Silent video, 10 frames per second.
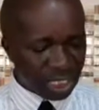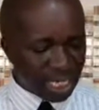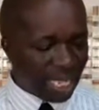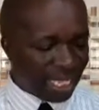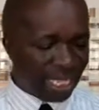
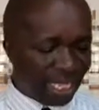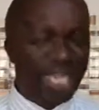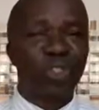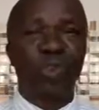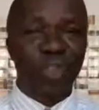Now, in the
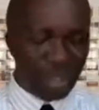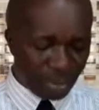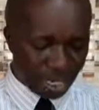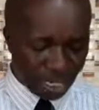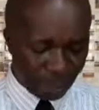case of
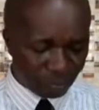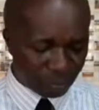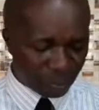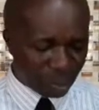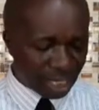
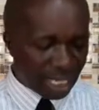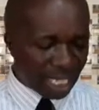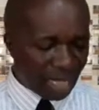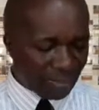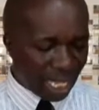Abraham,
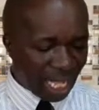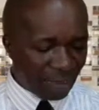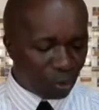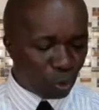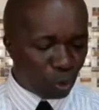
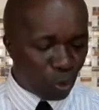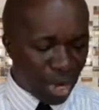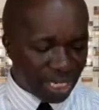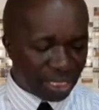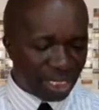Abraham
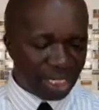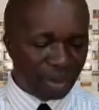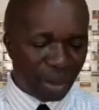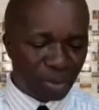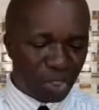went, the
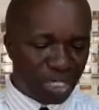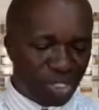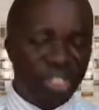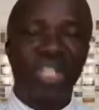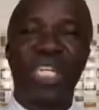Bible says
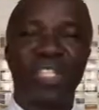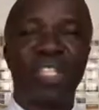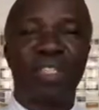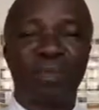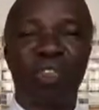in
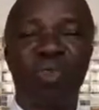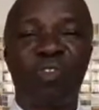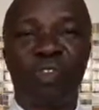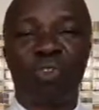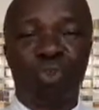Genesis chapter
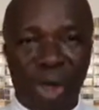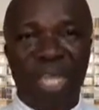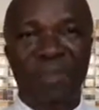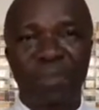12, verse 1,